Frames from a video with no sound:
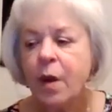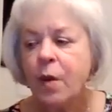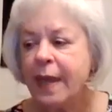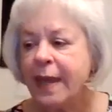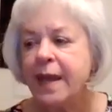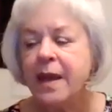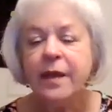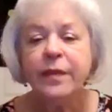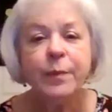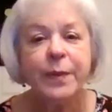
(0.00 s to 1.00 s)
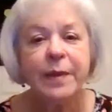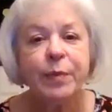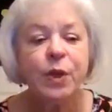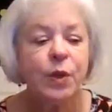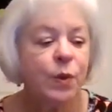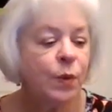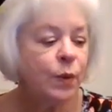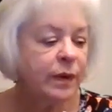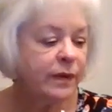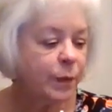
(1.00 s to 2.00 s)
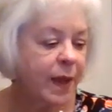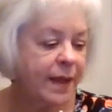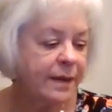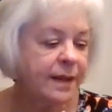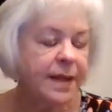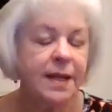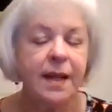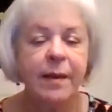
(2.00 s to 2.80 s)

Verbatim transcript: Okay, the people who responded